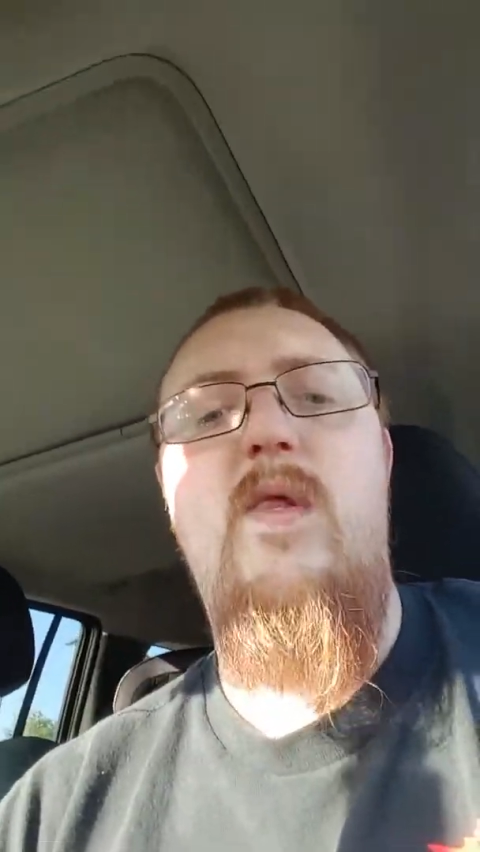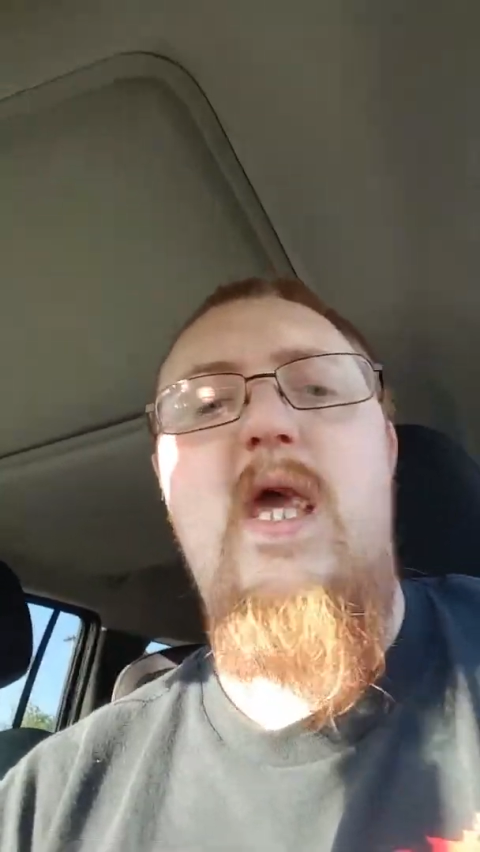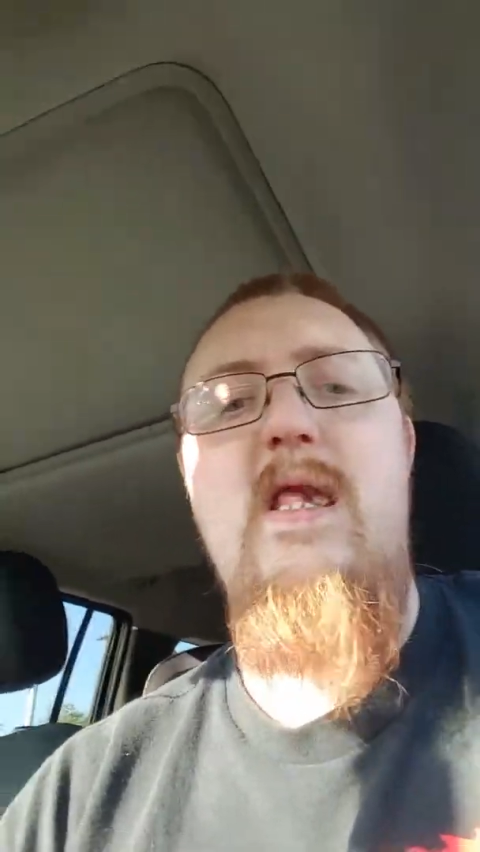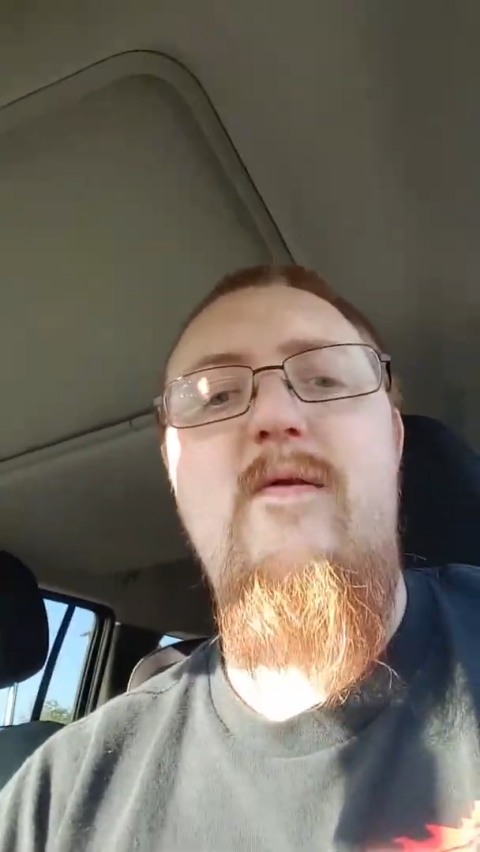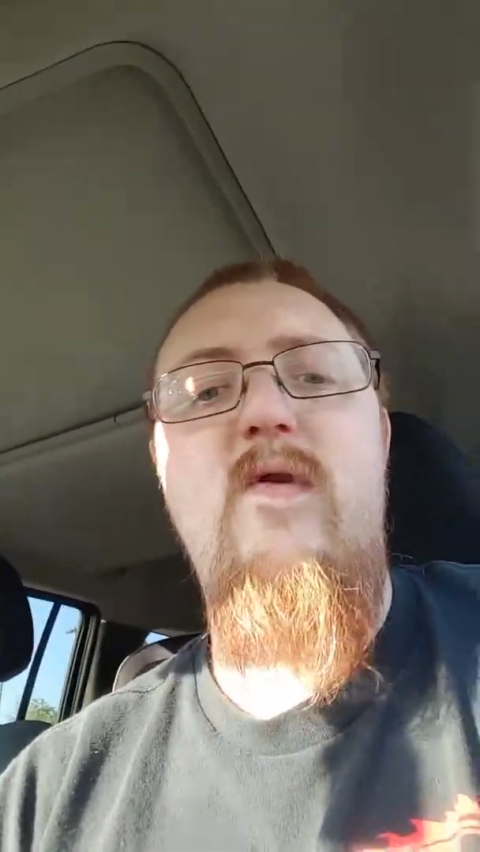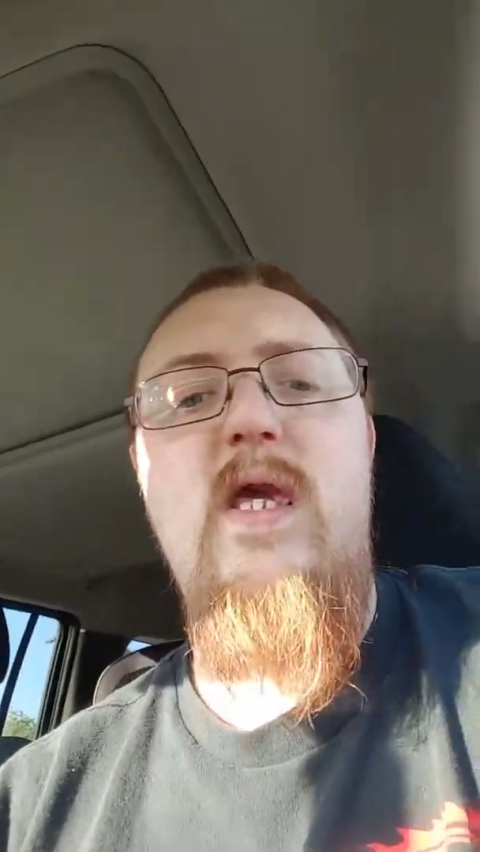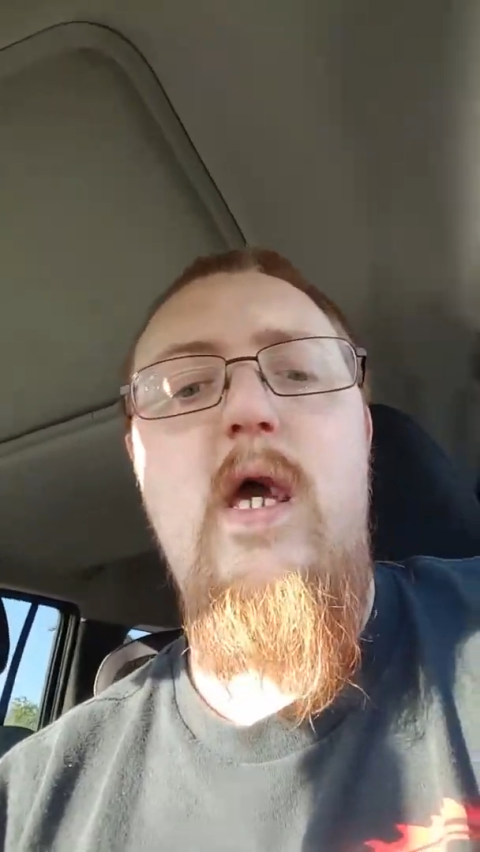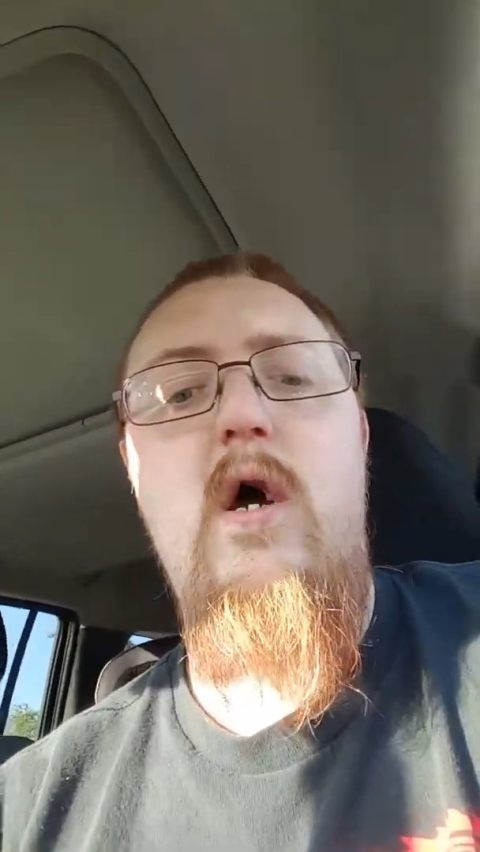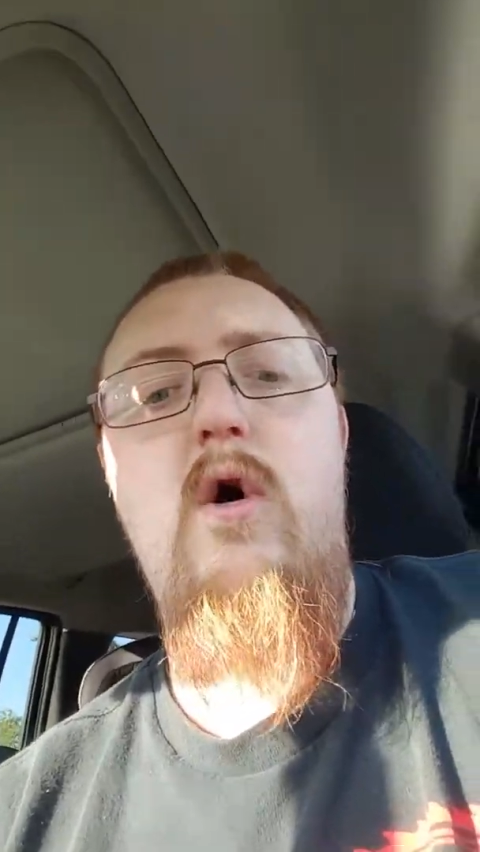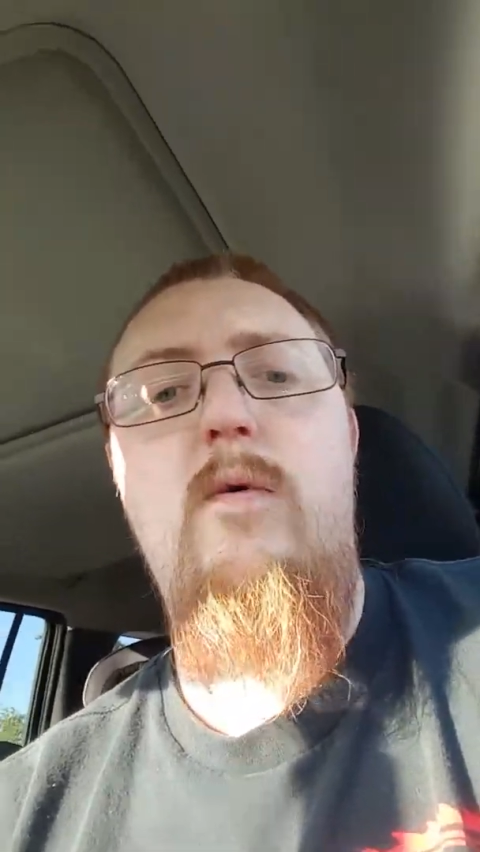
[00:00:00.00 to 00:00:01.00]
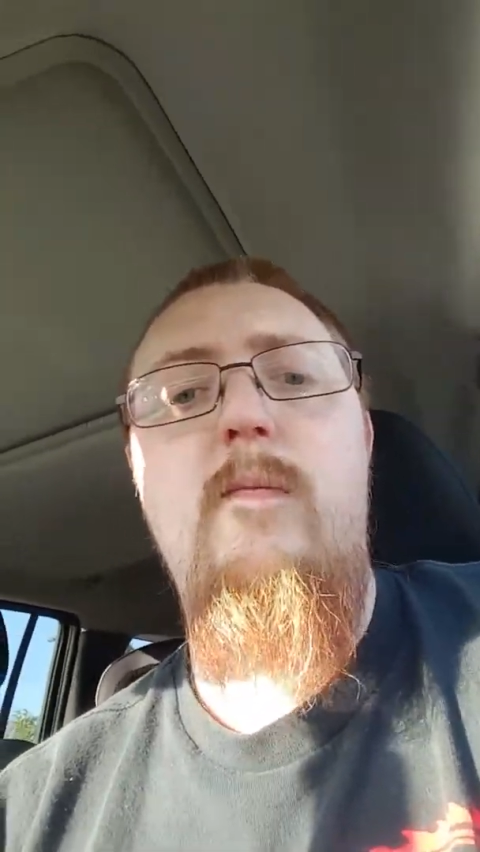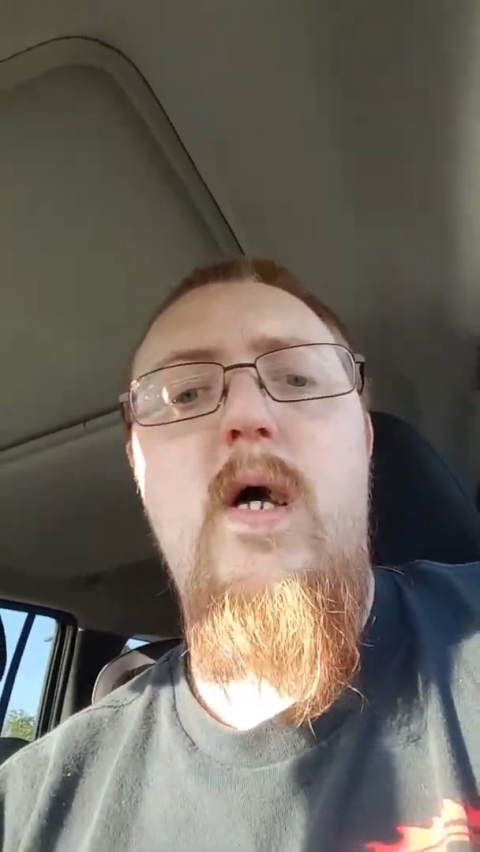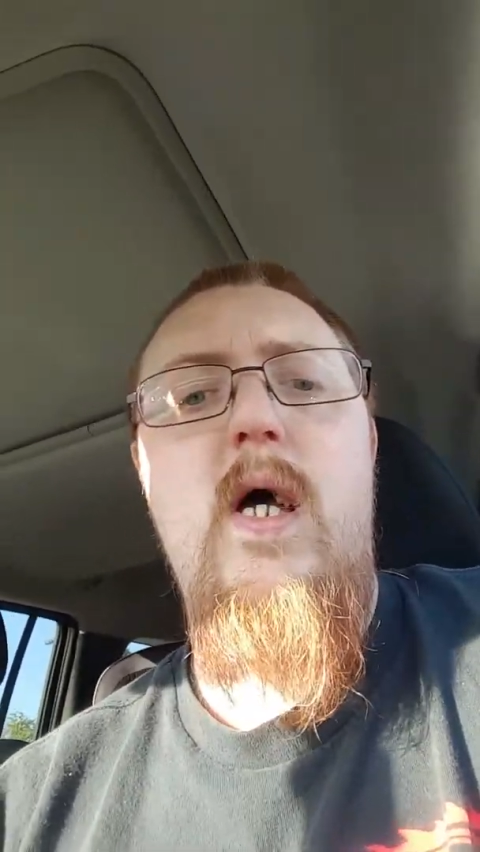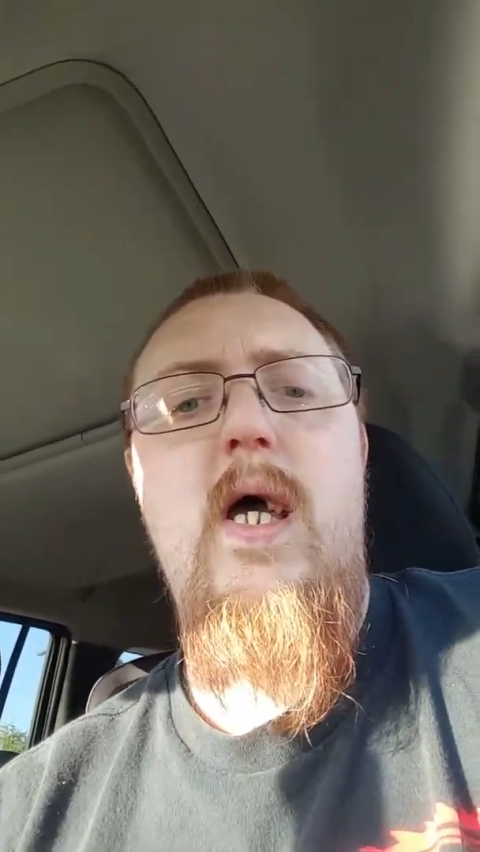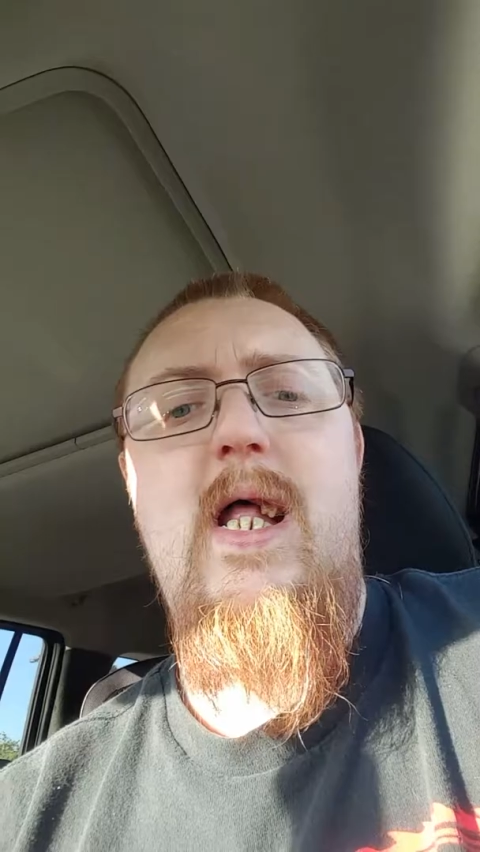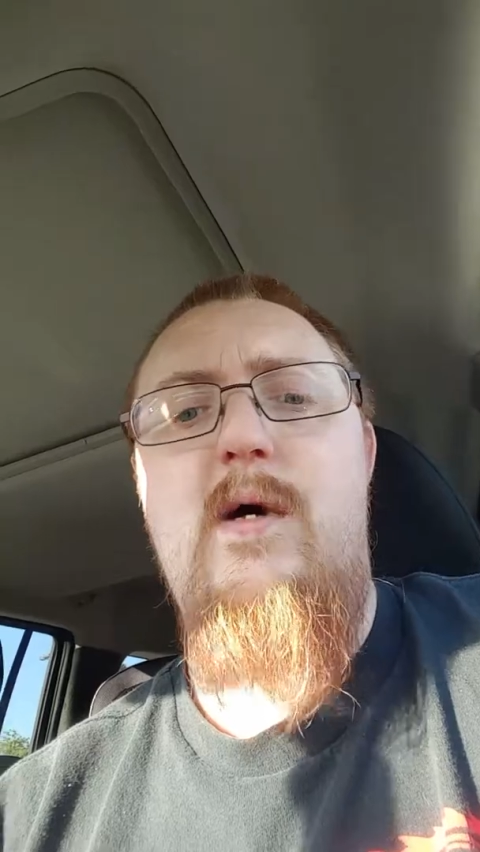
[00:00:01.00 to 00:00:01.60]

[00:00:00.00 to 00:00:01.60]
end the video, and